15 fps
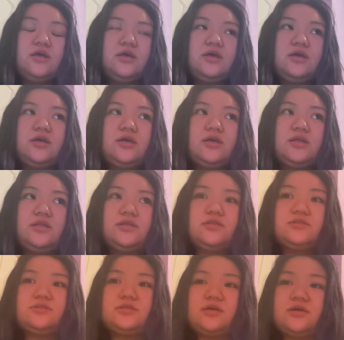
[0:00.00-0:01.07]
And
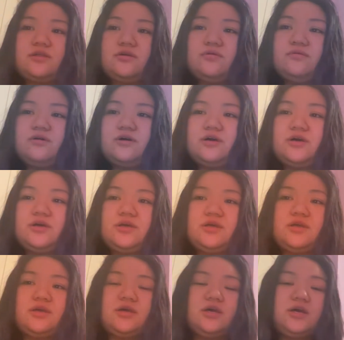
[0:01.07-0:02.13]
exactly
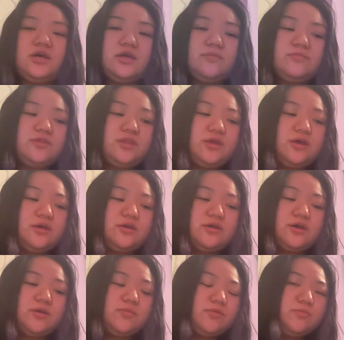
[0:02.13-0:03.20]
why I'm not
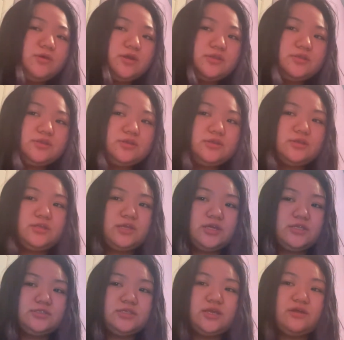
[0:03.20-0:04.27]
coming back to the
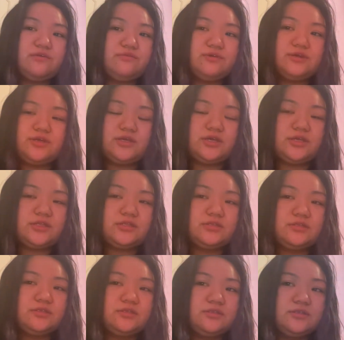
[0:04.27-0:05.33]
dance ever again.
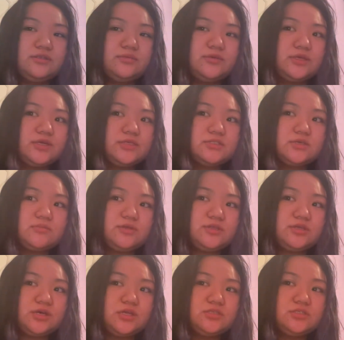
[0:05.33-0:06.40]
Because I've been
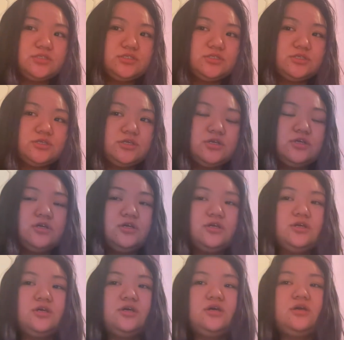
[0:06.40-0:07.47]
touched.
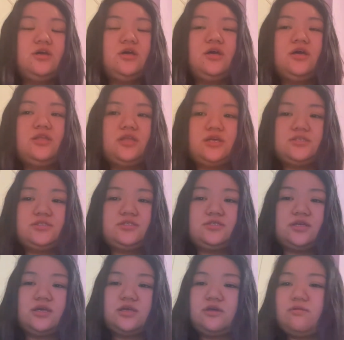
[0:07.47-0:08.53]
And that's
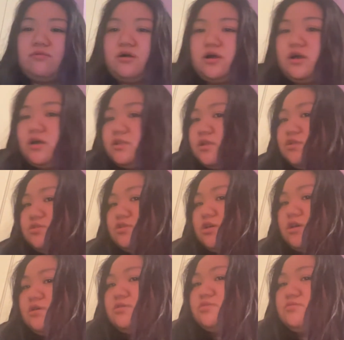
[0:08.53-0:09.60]
exactly why I need
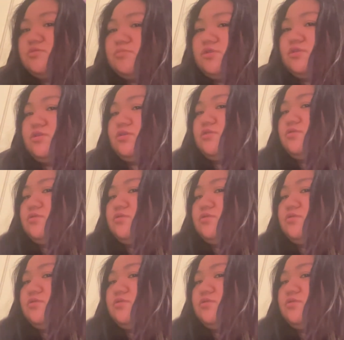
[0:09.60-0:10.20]
Charles with me the whole